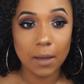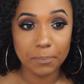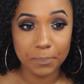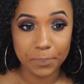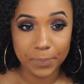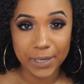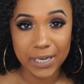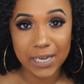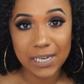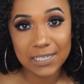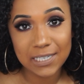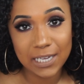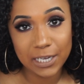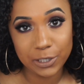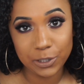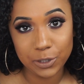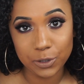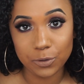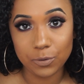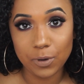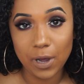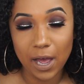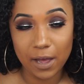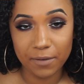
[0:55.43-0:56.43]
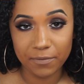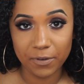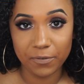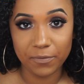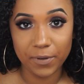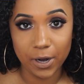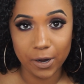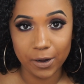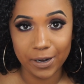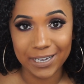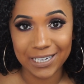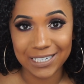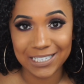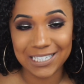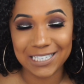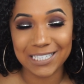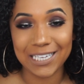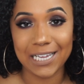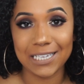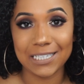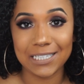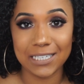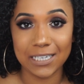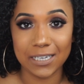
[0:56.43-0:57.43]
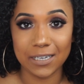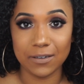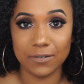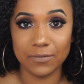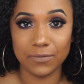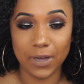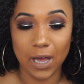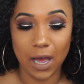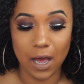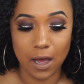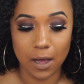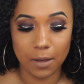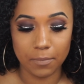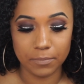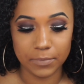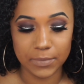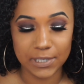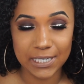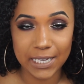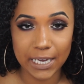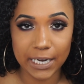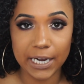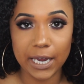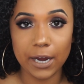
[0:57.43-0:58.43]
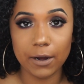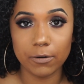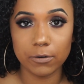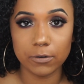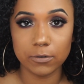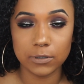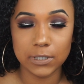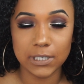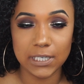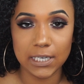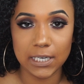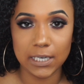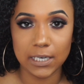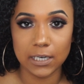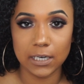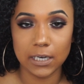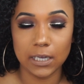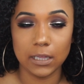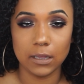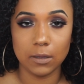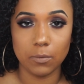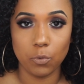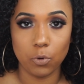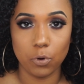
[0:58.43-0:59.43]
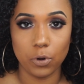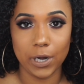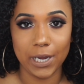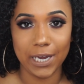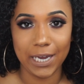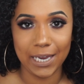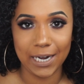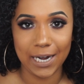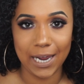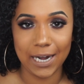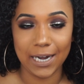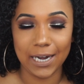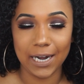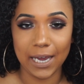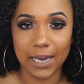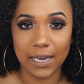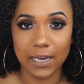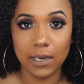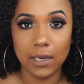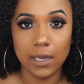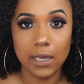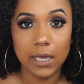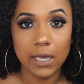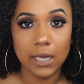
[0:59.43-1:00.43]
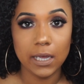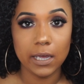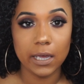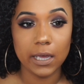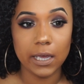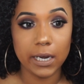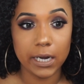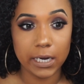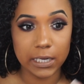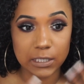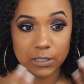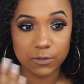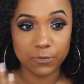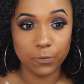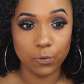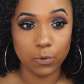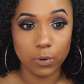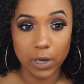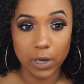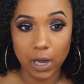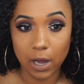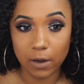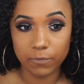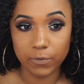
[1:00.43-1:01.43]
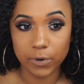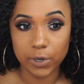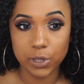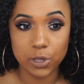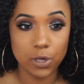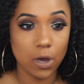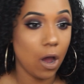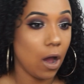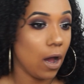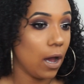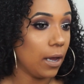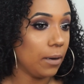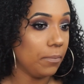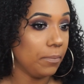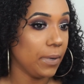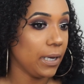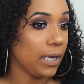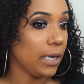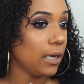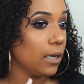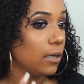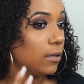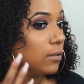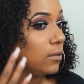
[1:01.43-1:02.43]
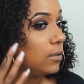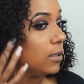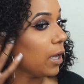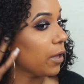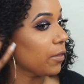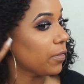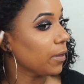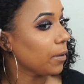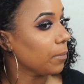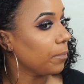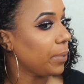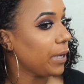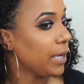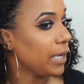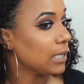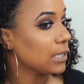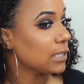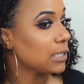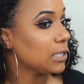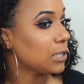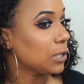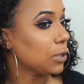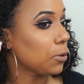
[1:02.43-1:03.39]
because I do have a very extensive skincare routine in the morning and at night. It is full coverage on me. Nothing peeks